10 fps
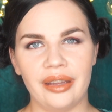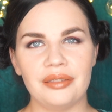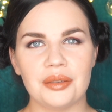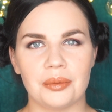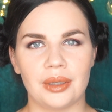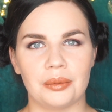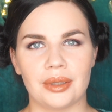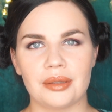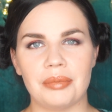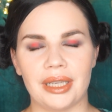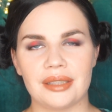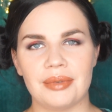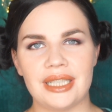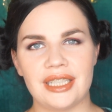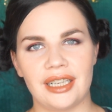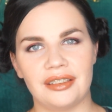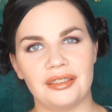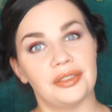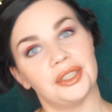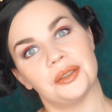everyone, welcome back to my
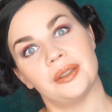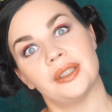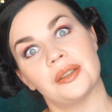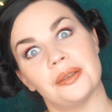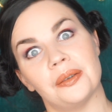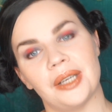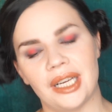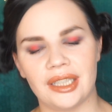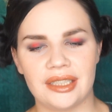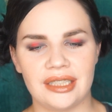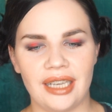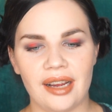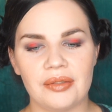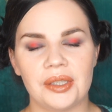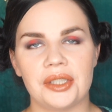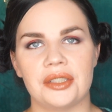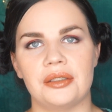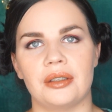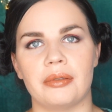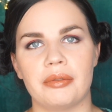channel. Viktoriya Cole here. Today I wanted to
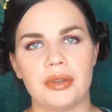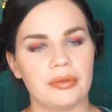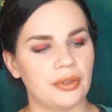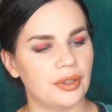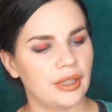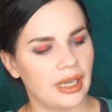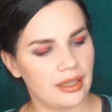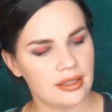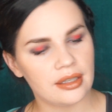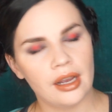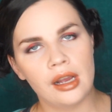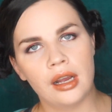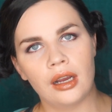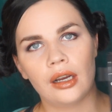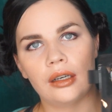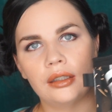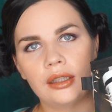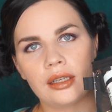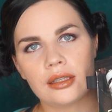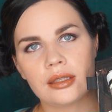do a review for you guys on
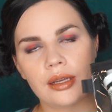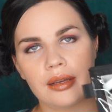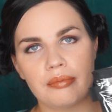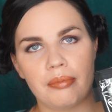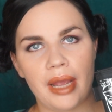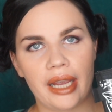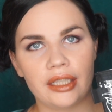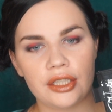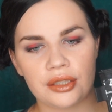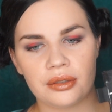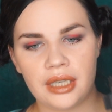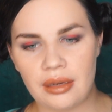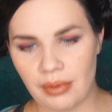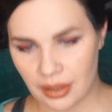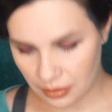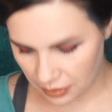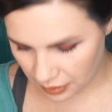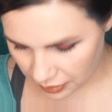this Banish cream. I don't know